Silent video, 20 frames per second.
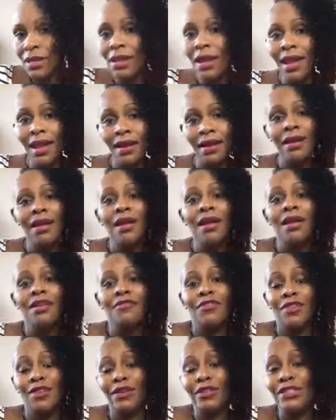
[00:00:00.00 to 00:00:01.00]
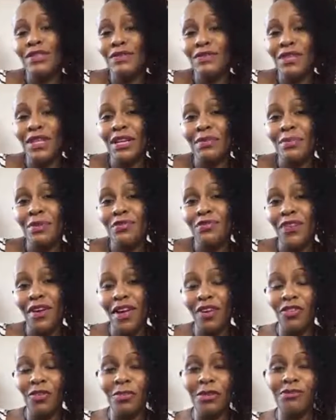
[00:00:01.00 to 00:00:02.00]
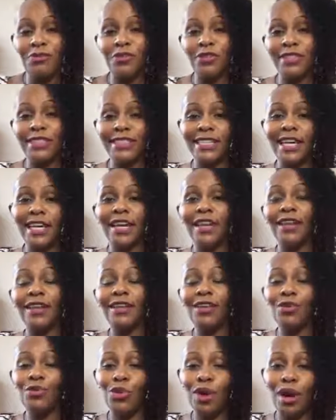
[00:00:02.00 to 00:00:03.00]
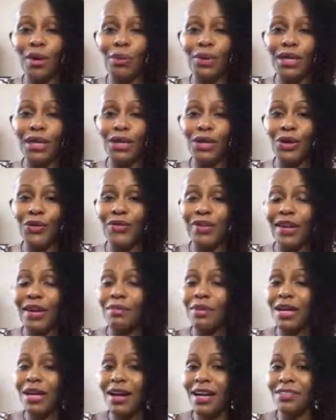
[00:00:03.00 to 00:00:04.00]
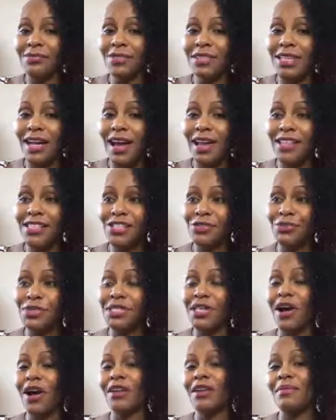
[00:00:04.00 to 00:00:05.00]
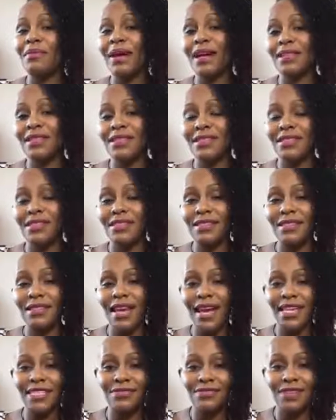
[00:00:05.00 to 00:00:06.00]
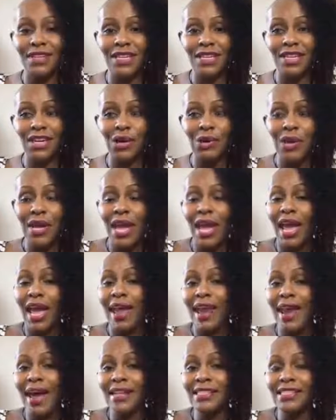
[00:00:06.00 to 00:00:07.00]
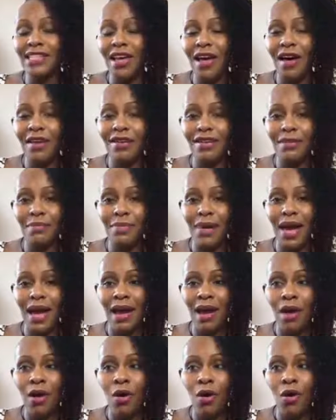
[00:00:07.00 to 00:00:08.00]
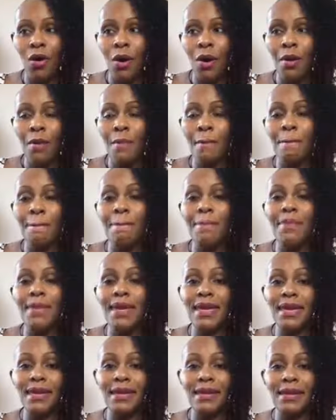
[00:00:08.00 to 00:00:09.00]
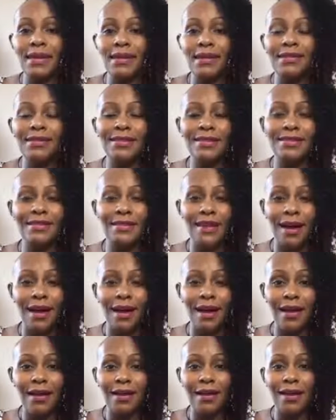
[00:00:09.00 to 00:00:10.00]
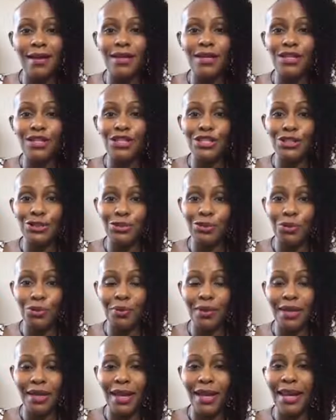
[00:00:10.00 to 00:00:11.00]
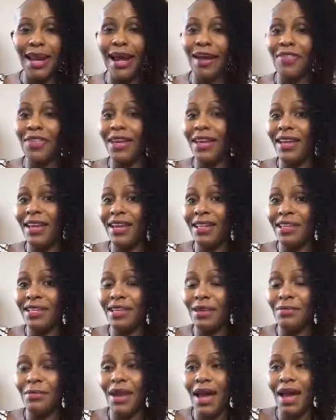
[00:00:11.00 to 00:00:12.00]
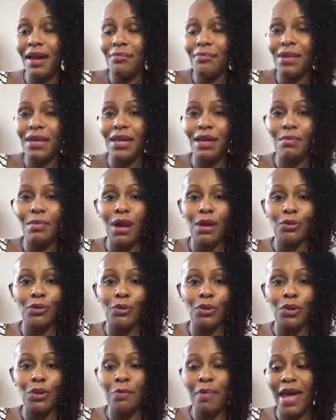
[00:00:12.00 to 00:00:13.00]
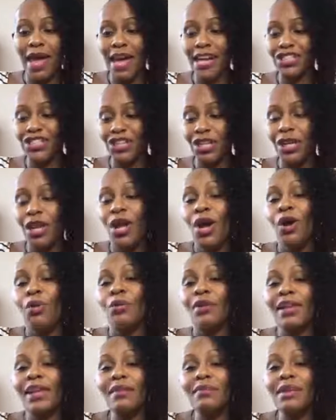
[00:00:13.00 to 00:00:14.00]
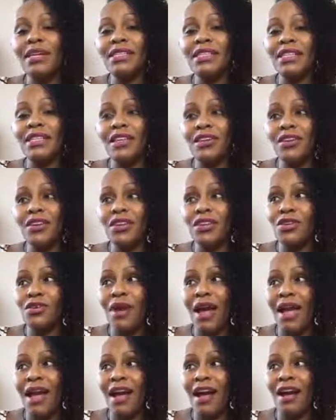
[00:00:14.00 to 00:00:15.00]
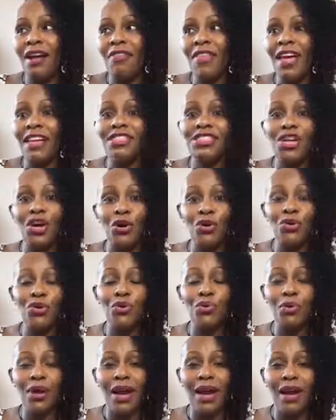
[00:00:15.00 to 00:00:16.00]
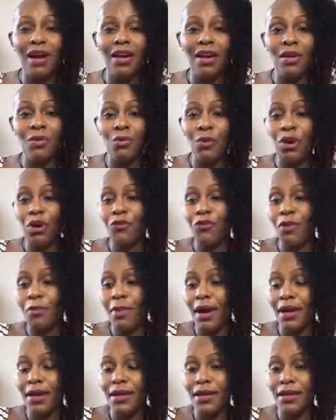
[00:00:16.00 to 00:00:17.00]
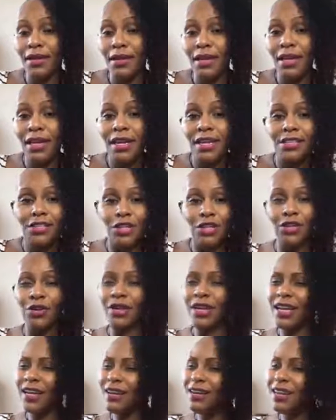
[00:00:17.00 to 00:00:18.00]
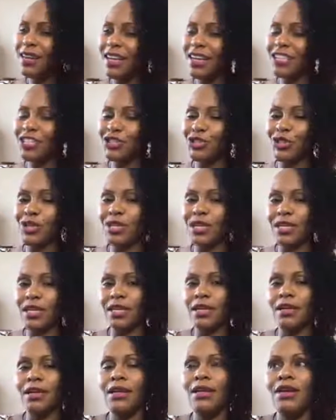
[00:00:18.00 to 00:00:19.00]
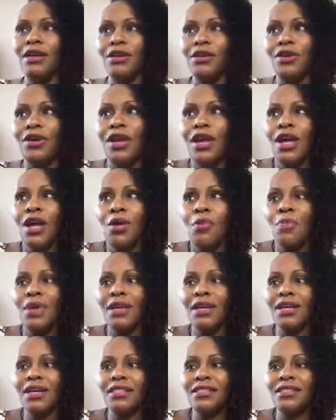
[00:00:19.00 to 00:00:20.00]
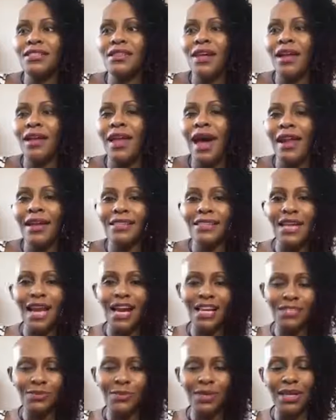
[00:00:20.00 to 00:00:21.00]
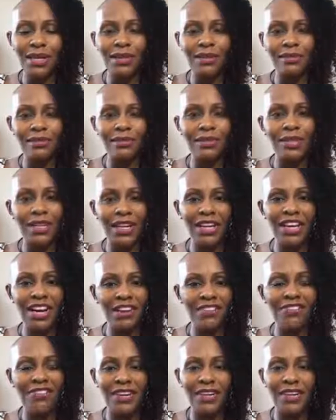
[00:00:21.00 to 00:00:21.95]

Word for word: Now, for those of you that have been following me for a second, you already know that I'm a cosmetologist. We talked about this in the last video, and I talked about me designing jewelry and how that ended up not being my real passion. Well, let me tell you how that turned around and worked for my good. So you're getting an extra nugget in here because a lot of times we look at our